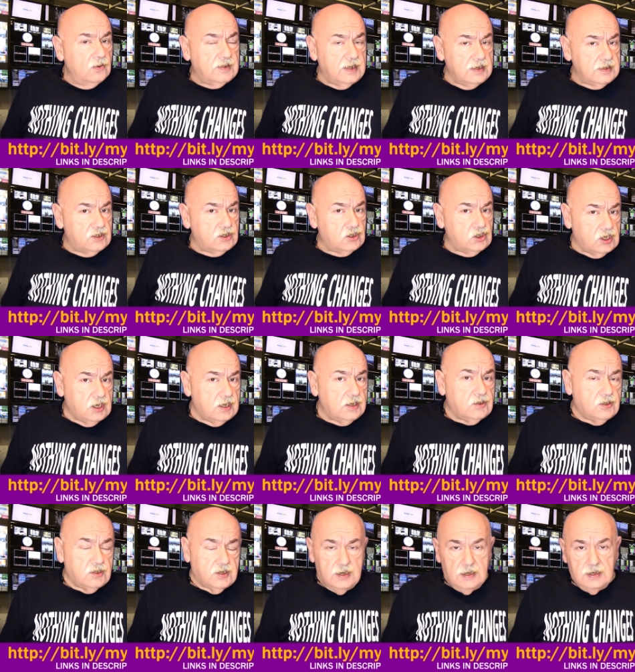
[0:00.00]
this cheat
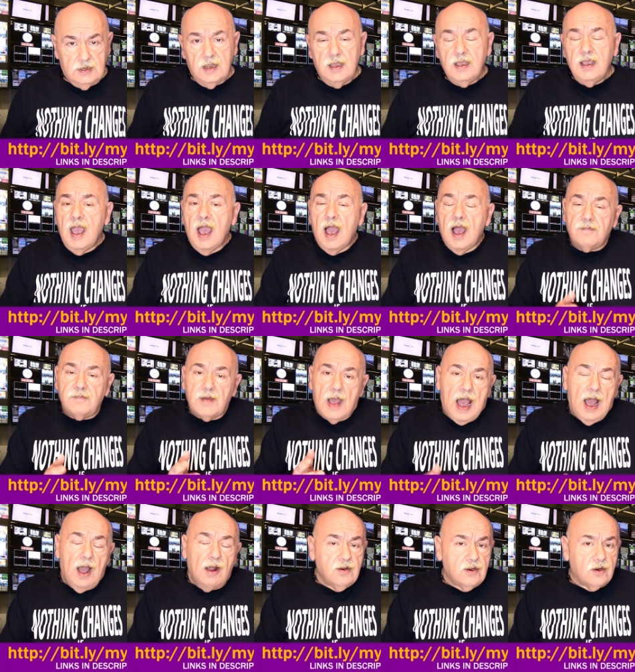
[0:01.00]
sheet of
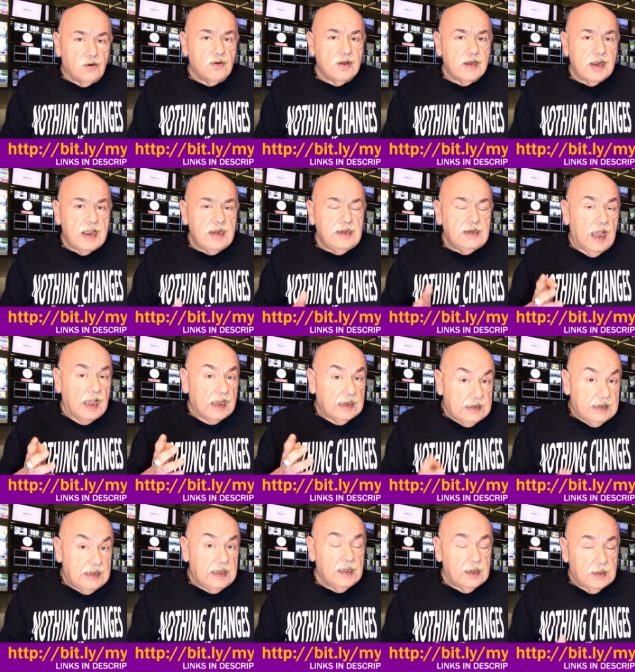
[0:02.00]
how to create a
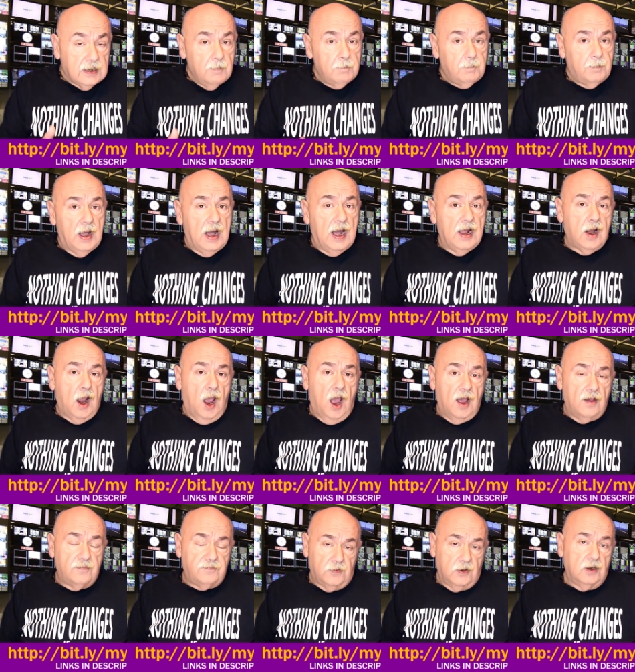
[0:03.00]
kick butt
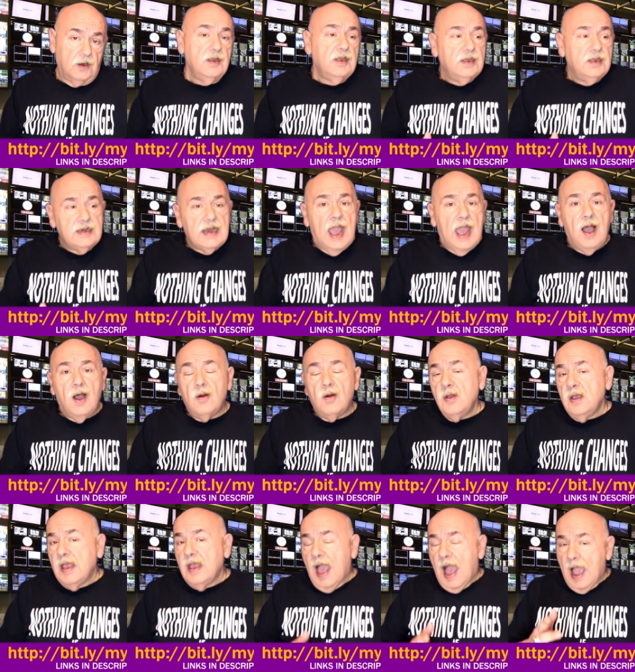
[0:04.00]
offer. Now,
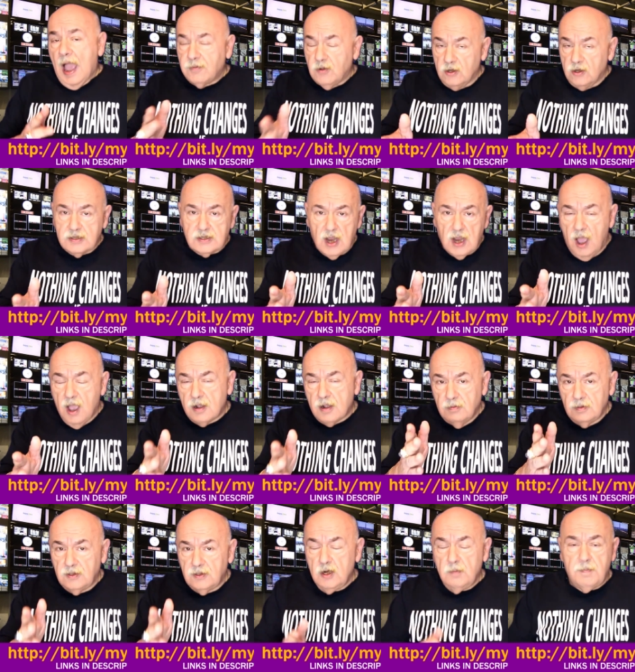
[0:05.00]
I'm going to talk
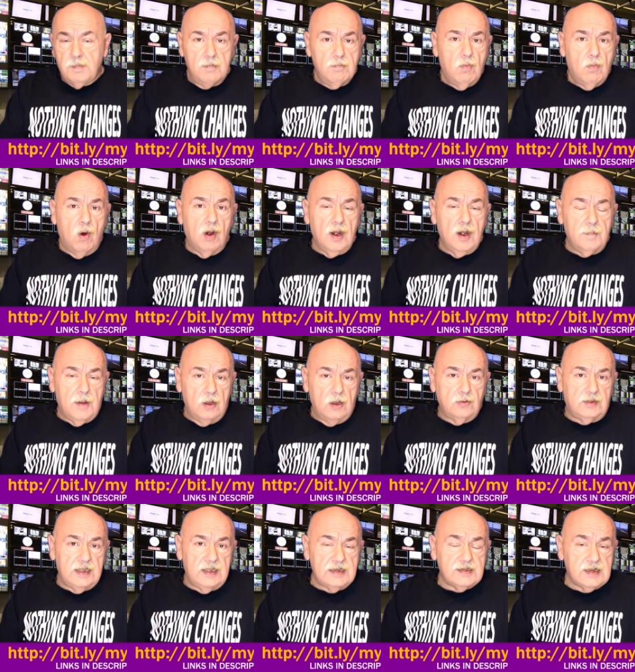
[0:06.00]
a little bit more
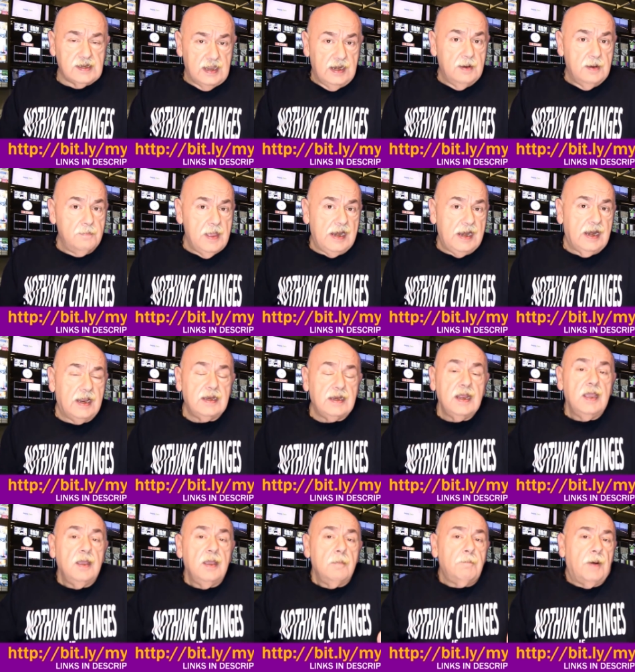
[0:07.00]
about this in a minute,
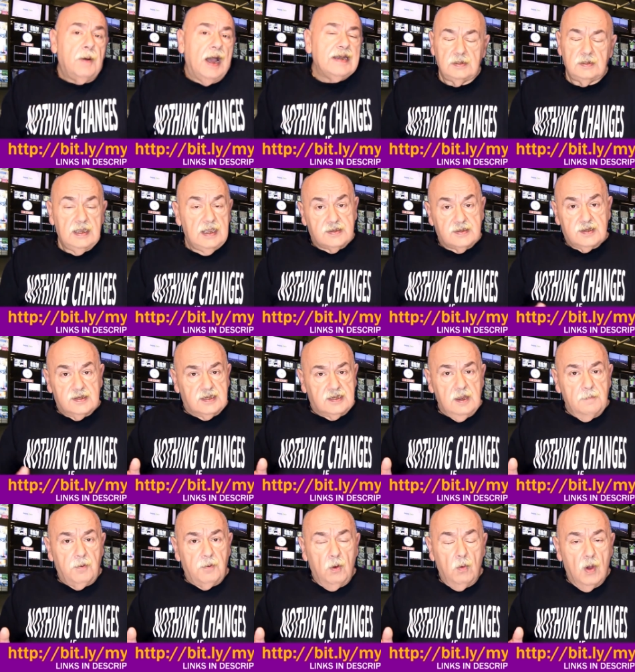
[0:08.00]
but it's a
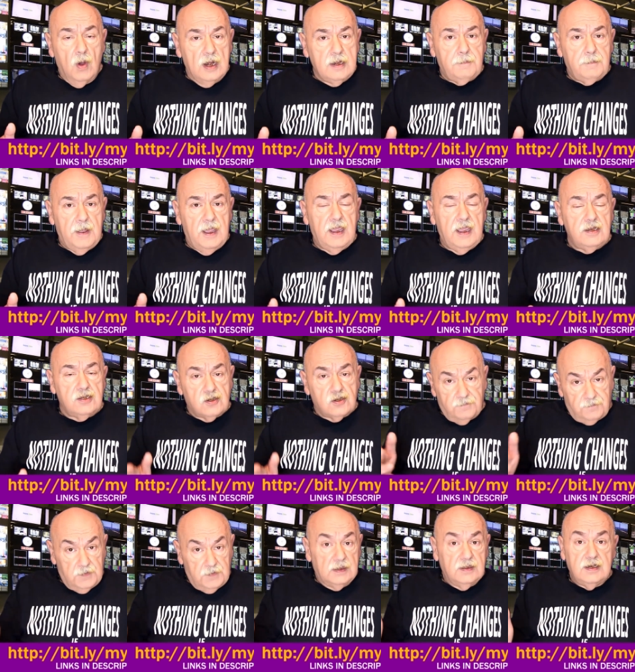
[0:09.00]
simple one-page
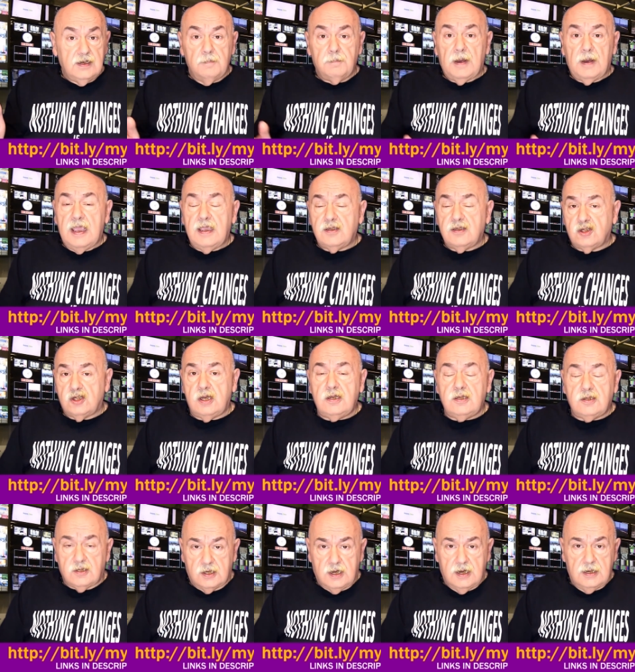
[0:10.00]
fill-in-the-blank
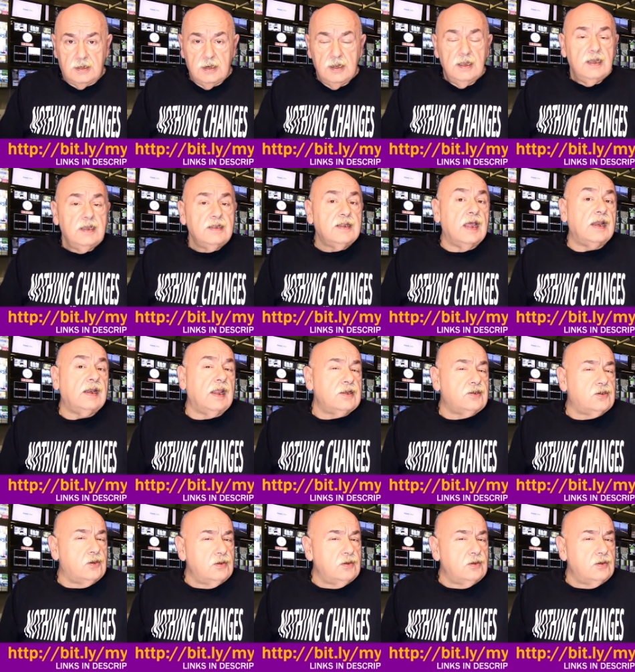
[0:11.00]
cheat sheet that lets you